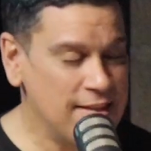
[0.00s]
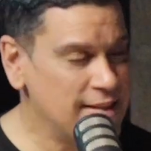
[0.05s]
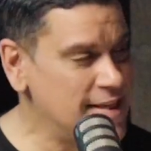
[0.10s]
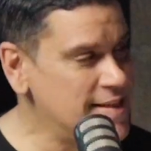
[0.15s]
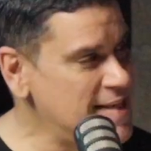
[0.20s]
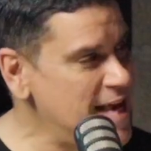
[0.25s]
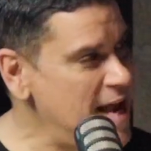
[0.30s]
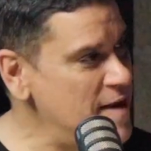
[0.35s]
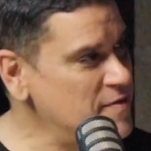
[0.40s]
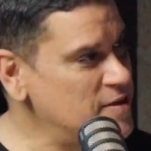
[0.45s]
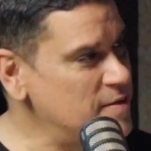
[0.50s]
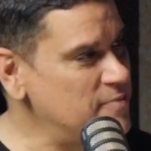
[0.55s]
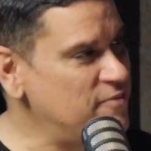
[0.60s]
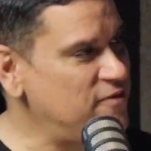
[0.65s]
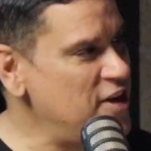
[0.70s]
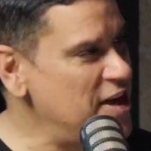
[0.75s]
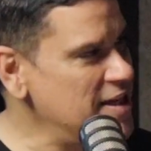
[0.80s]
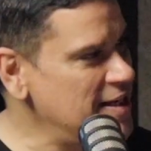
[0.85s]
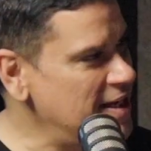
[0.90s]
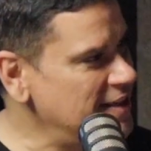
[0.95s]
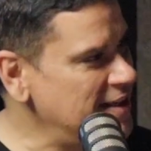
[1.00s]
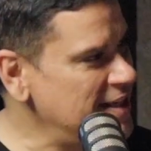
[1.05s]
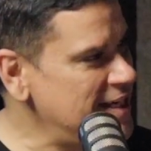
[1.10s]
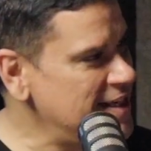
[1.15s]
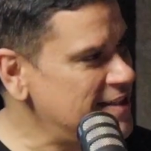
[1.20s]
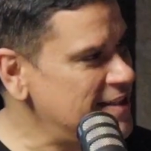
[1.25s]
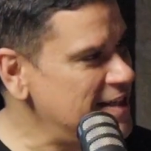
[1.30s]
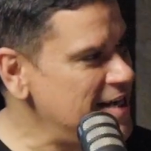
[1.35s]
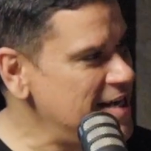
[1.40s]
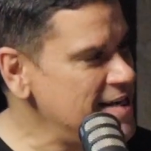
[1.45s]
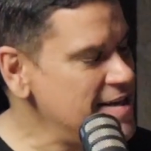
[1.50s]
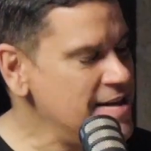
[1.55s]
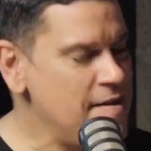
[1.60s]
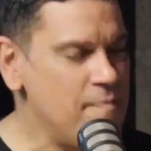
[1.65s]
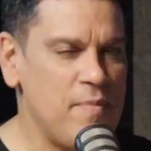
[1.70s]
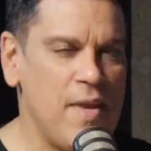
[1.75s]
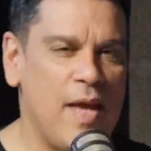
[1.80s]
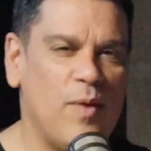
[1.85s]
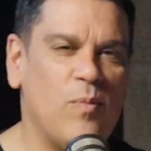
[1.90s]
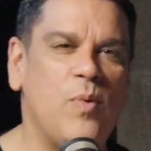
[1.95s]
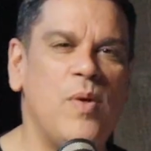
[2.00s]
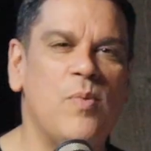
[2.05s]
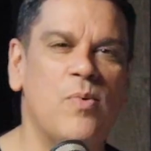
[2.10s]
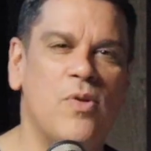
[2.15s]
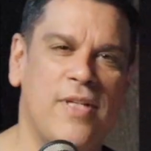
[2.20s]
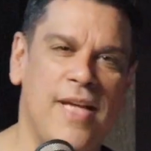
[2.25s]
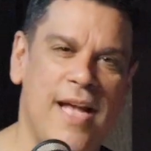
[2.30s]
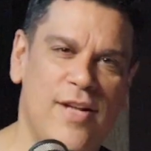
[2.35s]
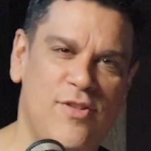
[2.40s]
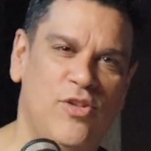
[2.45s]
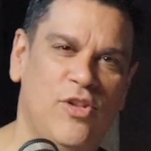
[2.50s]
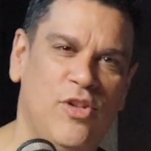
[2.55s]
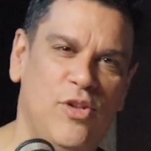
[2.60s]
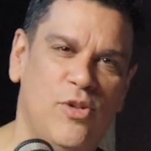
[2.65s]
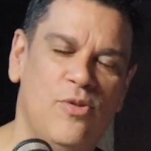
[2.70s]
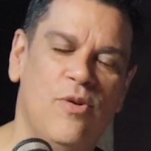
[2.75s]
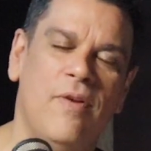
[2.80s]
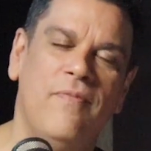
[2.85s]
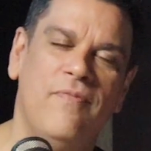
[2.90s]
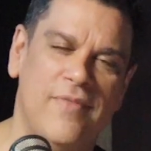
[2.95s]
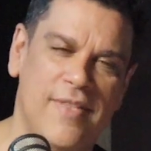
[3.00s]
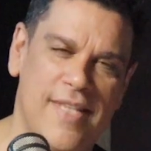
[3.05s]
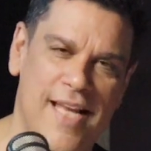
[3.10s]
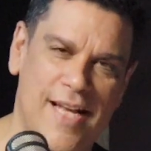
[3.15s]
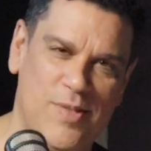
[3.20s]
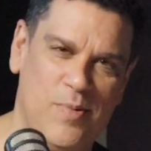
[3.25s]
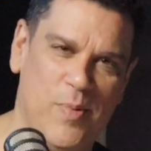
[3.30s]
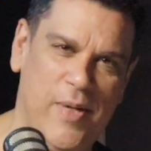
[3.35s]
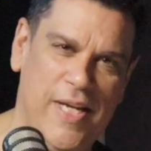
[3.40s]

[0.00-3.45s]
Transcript: Let's have some fun on LinkedIn, and we will catch you next